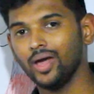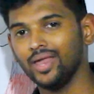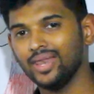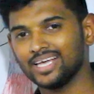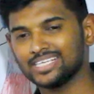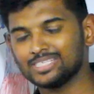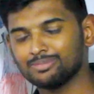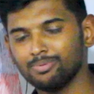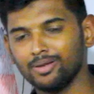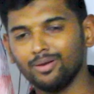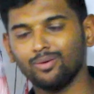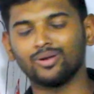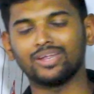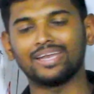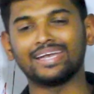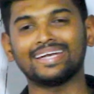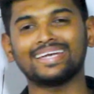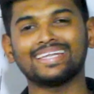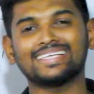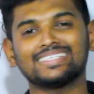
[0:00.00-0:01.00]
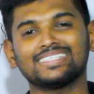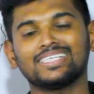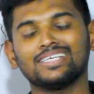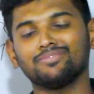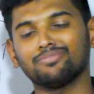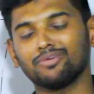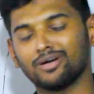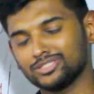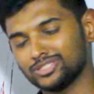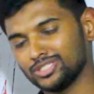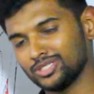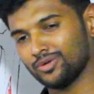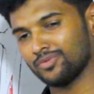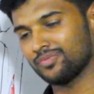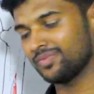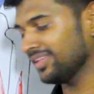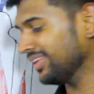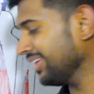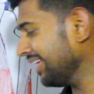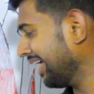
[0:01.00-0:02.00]
I'll explain an interesting function
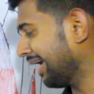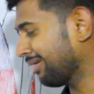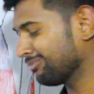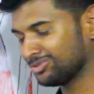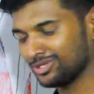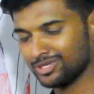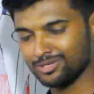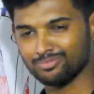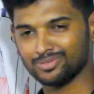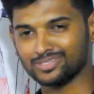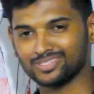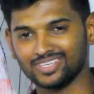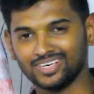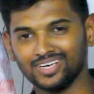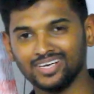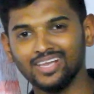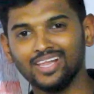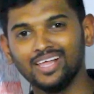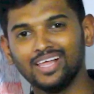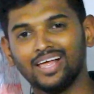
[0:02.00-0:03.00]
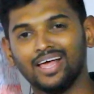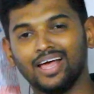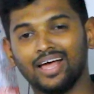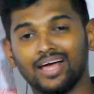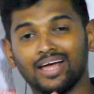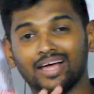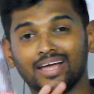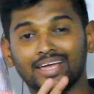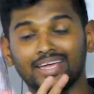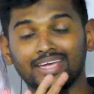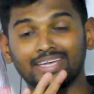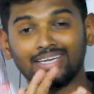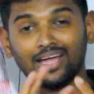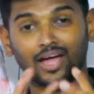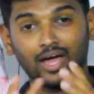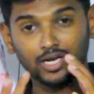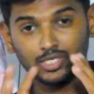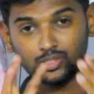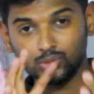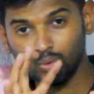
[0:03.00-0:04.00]
of the hamstring muscle. It
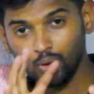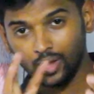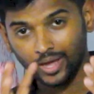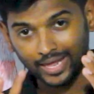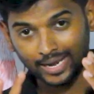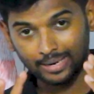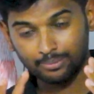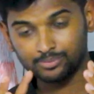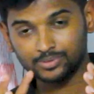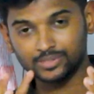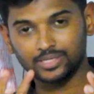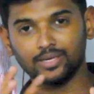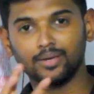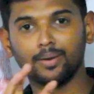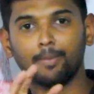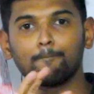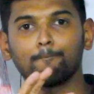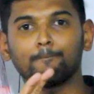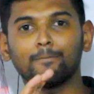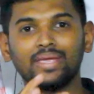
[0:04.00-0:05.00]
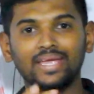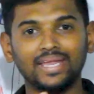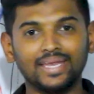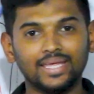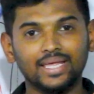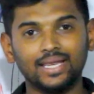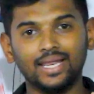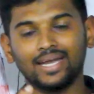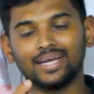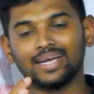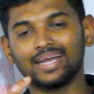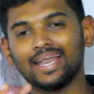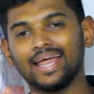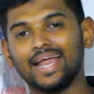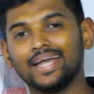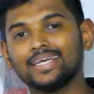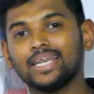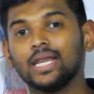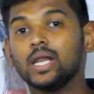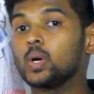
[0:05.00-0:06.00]
also helps in medial and
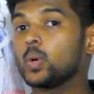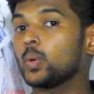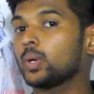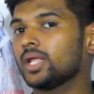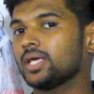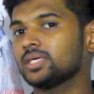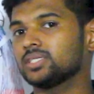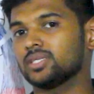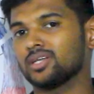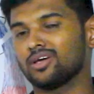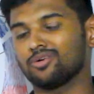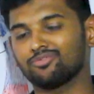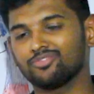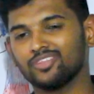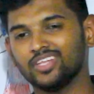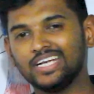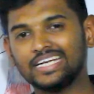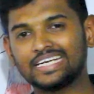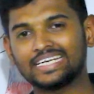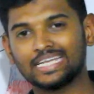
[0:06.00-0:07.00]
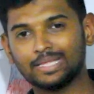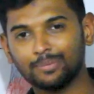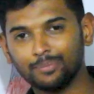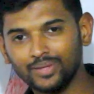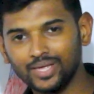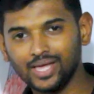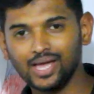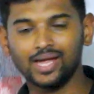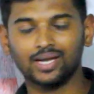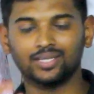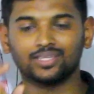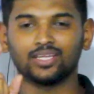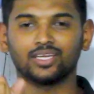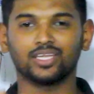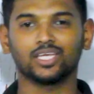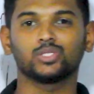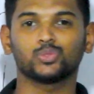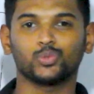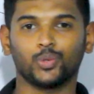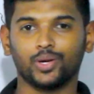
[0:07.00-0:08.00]
lateral rotation of the tibia at the
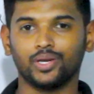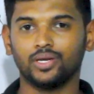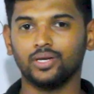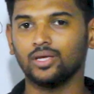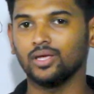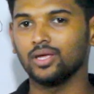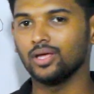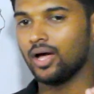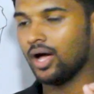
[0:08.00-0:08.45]
knee joint.